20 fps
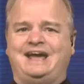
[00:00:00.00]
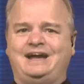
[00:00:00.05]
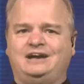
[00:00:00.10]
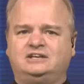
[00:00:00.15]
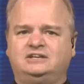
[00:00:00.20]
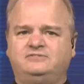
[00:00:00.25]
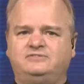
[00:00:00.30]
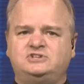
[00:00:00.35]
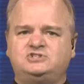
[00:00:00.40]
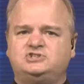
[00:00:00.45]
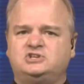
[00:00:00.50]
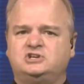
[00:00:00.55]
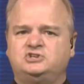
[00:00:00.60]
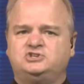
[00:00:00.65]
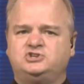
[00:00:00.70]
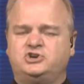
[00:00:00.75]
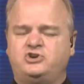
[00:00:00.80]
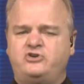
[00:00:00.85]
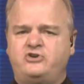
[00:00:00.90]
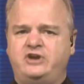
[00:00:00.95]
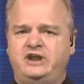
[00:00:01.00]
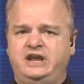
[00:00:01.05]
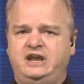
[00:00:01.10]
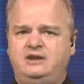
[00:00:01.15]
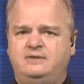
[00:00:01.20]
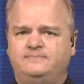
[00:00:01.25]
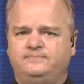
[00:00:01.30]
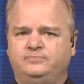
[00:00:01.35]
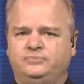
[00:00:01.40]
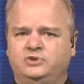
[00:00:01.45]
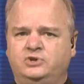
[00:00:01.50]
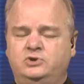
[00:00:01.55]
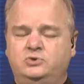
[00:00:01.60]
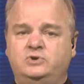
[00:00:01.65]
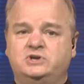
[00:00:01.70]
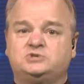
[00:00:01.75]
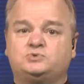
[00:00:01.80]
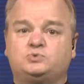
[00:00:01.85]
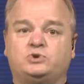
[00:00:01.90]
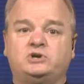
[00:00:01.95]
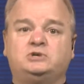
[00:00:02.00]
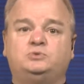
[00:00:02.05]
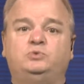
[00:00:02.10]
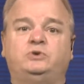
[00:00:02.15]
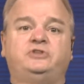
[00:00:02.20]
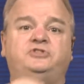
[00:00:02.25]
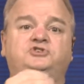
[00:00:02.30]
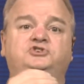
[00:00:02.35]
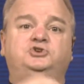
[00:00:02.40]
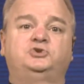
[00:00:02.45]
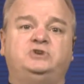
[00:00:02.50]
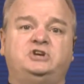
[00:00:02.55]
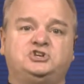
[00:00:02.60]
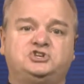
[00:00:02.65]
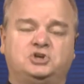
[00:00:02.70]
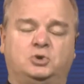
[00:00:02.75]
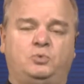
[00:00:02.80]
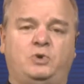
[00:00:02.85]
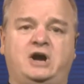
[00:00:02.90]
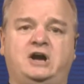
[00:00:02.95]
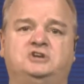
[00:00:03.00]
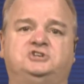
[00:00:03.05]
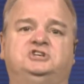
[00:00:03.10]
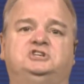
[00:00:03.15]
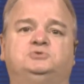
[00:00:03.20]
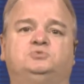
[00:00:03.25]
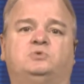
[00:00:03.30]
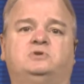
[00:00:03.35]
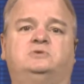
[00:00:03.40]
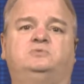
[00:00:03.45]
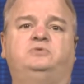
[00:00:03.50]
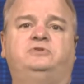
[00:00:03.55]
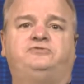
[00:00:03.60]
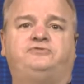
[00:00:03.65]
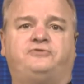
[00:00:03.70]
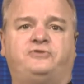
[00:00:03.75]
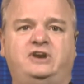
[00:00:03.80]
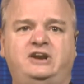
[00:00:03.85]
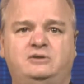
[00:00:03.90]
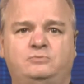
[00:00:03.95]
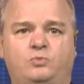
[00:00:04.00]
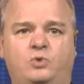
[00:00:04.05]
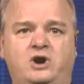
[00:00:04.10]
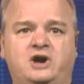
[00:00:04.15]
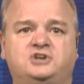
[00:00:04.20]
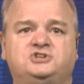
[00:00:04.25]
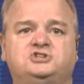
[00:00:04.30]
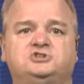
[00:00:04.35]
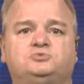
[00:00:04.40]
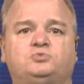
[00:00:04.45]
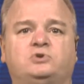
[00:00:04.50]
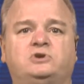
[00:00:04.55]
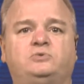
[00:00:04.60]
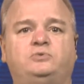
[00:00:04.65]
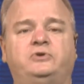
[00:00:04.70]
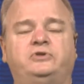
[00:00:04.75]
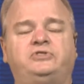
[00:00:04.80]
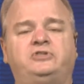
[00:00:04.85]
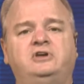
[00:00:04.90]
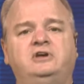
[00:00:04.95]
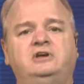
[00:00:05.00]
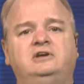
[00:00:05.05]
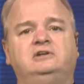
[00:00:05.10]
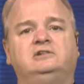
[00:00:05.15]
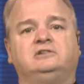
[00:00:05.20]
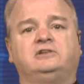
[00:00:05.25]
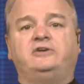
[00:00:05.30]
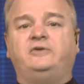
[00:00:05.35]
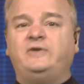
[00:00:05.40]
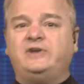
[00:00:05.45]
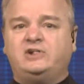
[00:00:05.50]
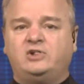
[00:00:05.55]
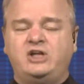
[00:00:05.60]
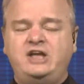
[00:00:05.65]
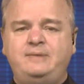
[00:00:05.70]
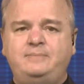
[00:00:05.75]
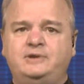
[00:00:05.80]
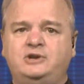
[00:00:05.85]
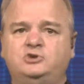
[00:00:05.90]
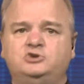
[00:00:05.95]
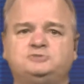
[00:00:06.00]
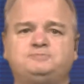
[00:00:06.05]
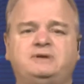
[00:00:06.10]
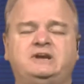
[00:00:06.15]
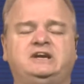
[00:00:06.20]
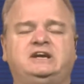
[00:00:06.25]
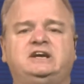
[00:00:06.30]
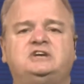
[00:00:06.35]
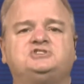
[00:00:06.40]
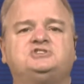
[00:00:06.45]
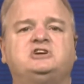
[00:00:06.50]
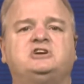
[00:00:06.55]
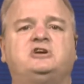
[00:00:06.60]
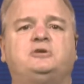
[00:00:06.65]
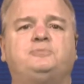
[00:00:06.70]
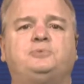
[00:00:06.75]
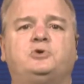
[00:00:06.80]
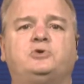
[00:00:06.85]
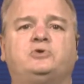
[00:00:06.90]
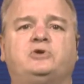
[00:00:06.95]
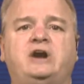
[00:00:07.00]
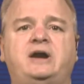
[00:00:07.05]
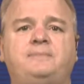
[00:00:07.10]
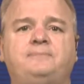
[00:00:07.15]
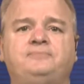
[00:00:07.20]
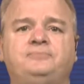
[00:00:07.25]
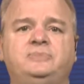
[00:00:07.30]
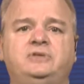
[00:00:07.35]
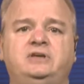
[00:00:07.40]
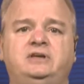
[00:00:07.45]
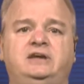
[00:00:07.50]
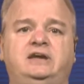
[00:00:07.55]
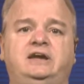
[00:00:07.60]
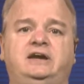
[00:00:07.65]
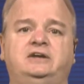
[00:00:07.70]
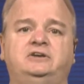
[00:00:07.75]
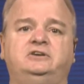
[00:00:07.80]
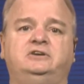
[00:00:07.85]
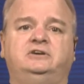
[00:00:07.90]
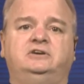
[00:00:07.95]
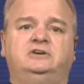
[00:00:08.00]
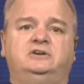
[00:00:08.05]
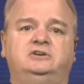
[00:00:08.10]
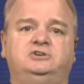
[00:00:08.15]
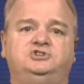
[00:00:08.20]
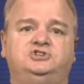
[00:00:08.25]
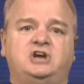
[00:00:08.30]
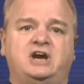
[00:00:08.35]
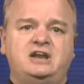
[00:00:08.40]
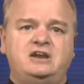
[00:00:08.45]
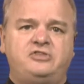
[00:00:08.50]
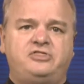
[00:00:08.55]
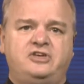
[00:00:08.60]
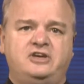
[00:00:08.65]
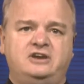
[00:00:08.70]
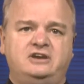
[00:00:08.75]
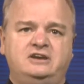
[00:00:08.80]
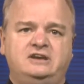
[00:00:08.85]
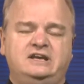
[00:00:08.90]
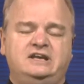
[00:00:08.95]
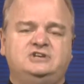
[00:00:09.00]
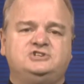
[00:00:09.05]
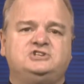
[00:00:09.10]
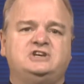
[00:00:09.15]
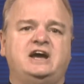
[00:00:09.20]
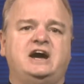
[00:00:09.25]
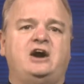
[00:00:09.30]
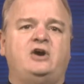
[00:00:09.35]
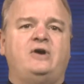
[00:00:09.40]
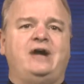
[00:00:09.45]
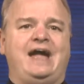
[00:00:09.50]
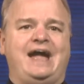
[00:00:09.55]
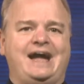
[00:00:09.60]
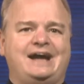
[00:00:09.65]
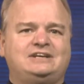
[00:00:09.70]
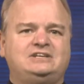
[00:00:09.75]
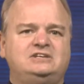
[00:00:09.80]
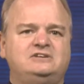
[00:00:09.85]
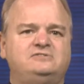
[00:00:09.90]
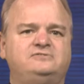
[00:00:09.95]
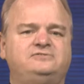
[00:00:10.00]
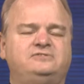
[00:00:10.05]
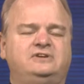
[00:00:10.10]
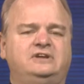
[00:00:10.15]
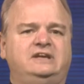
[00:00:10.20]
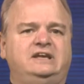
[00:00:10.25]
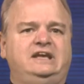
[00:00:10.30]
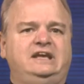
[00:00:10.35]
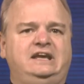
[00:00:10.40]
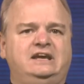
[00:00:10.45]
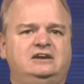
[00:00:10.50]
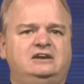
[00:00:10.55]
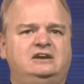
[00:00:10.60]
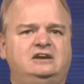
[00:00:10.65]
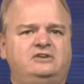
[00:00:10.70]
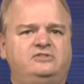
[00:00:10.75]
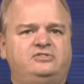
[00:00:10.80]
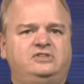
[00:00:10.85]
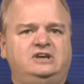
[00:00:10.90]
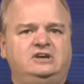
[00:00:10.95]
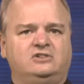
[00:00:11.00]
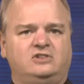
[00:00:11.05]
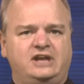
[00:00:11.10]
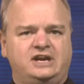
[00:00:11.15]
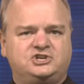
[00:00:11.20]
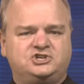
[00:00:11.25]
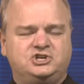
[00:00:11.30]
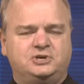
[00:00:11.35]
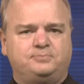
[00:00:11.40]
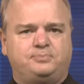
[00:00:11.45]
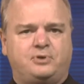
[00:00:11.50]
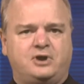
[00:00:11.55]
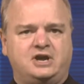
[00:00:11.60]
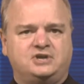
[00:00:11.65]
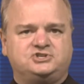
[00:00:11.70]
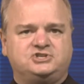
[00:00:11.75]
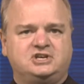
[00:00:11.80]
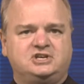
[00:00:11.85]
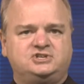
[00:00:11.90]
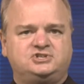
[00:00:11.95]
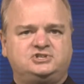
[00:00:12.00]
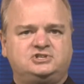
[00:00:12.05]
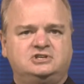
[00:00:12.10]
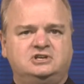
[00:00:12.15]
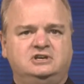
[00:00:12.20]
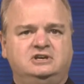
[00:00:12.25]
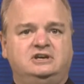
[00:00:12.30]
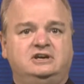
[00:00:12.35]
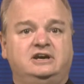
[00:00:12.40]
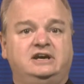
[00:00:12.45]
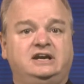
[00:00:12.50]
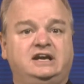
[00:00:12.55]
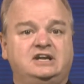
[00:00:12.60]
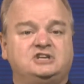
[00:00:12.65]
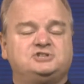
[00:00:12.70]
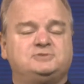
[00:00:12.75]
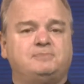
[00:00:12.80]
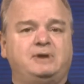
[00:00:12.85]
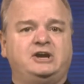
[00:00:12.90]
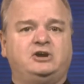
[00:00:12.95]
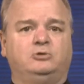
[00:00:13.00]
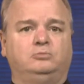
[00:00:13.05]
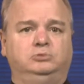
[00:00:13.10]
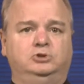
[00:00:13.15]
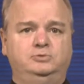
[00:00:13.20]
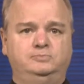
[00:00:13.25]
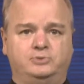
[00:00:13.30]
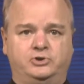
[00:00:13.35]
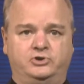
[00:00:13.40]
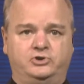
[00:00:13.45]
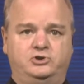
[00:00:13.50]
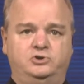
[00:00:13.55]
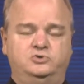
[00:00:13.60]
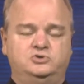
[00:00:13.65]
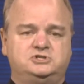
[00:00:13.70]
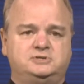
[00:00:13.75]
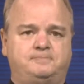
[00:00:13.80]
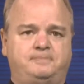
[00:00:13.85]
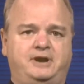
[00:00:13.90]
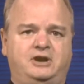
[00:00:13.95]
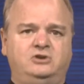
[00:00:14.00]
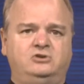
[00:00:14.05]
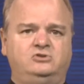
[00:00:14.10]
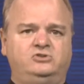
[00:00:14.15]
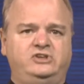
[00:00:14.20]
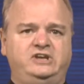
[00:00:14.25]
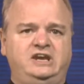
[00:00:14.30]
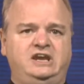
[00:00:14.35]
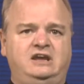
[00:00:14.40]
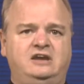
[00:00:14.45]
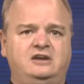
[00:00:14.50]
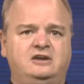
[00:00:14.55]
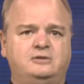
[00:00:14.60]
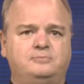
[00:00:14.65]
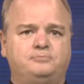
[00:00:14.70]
an activist attorney who has worked with Judicial Watch, has worked with Freedom Watch, has worked with Larry Klayman, who's been a guest on our program. And Jonathon is now active in the election process against Michael Bloomberg, who is apparently